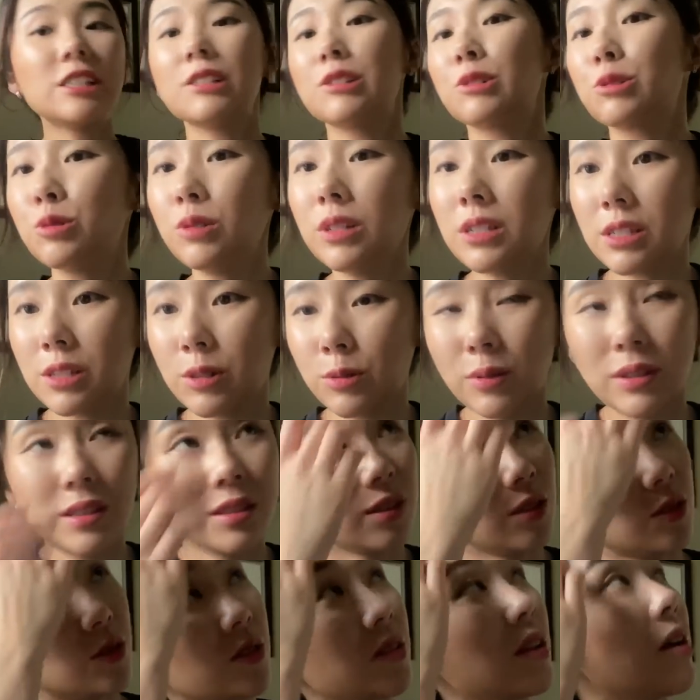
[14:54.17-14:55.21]
as good as the ones
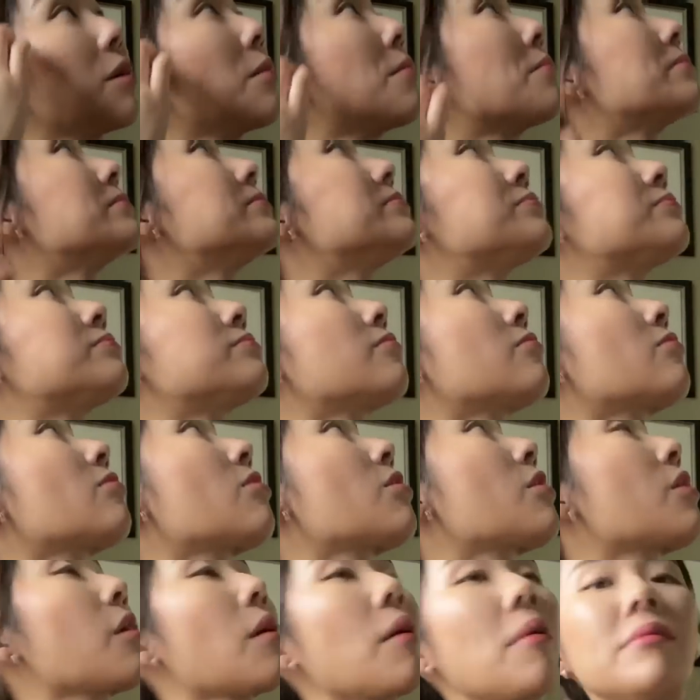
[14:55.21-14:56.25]
outside.
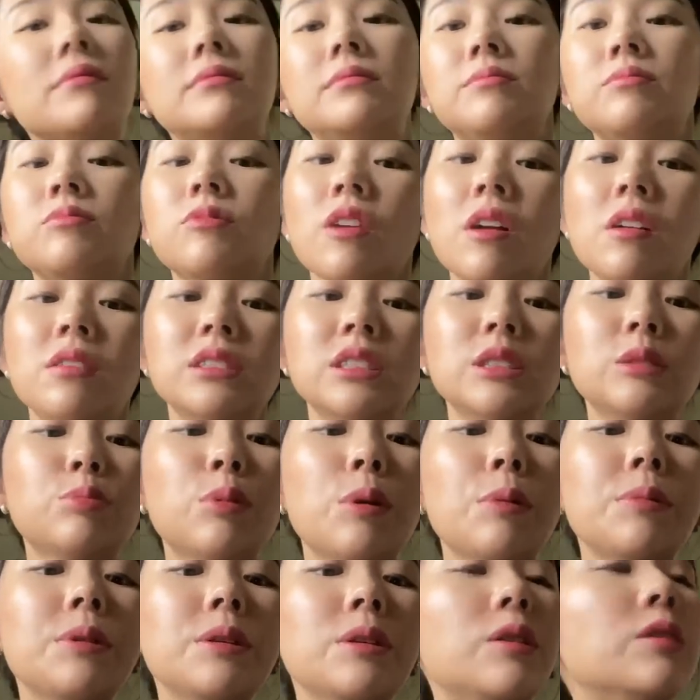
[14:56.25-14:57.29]
Of course. I mean, this
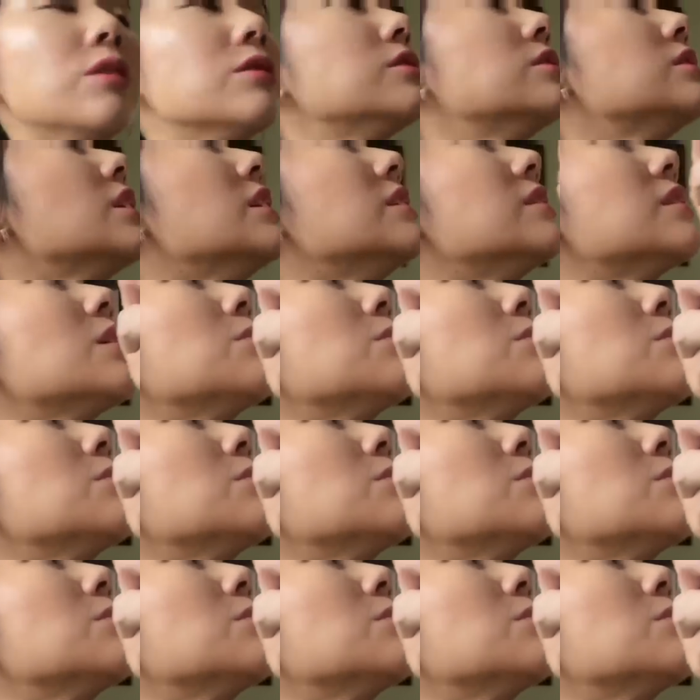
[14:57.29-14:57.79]
probably costs 10